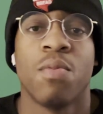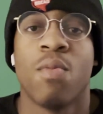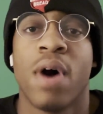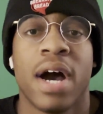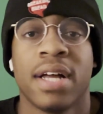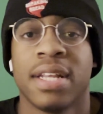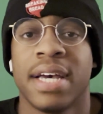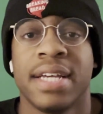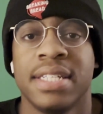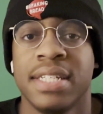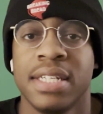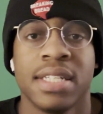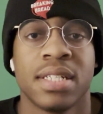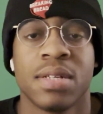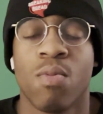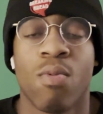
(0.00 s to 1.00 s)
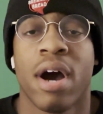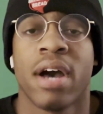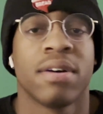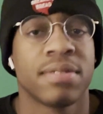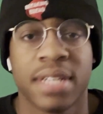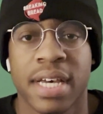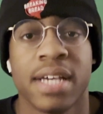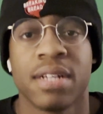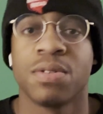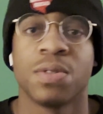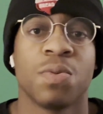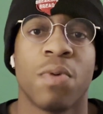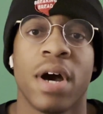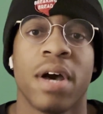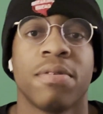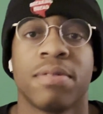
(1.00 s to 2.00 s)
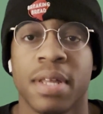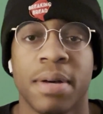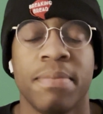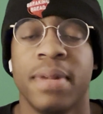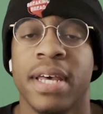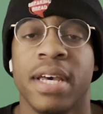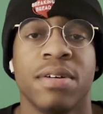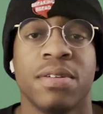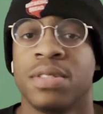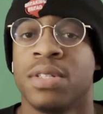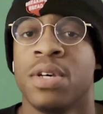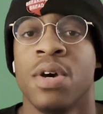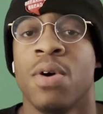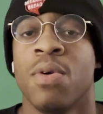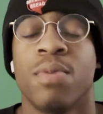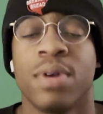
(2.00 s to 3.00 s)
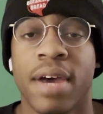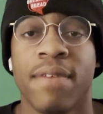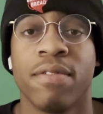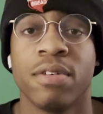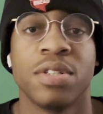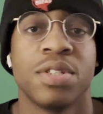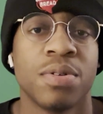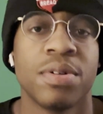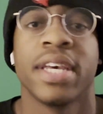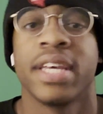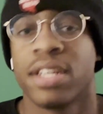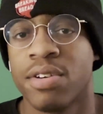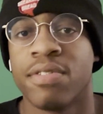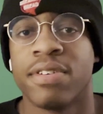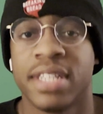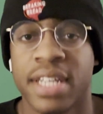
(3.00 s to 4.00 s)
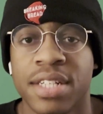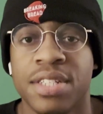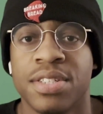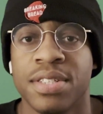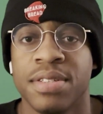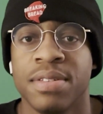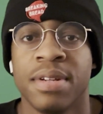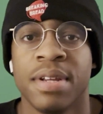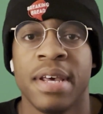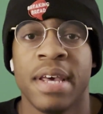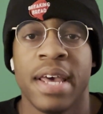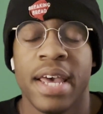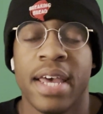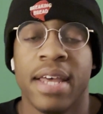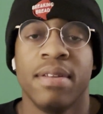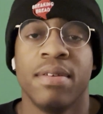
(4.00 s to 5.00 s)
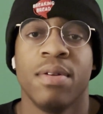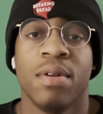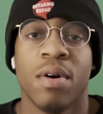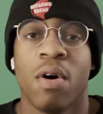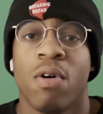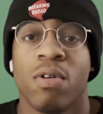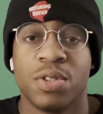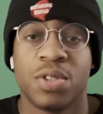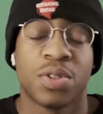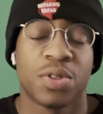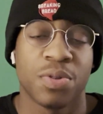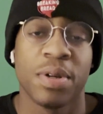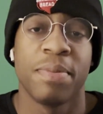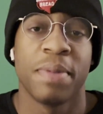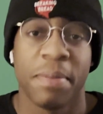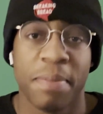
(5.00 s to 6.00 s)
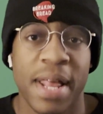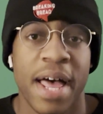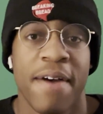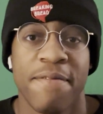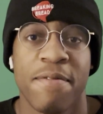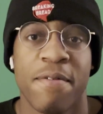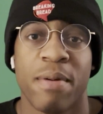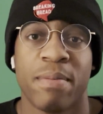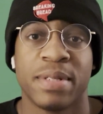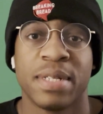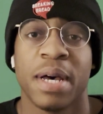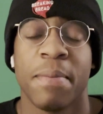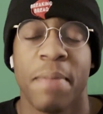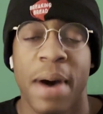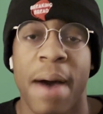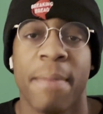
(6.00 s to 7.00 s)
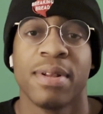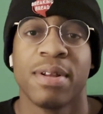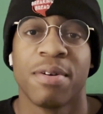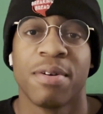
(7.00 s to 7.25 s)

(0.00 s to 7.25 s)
wild ideas, some wild titles, wild thumbnails, whatever, to get your attention. And on streaming platforms, a popular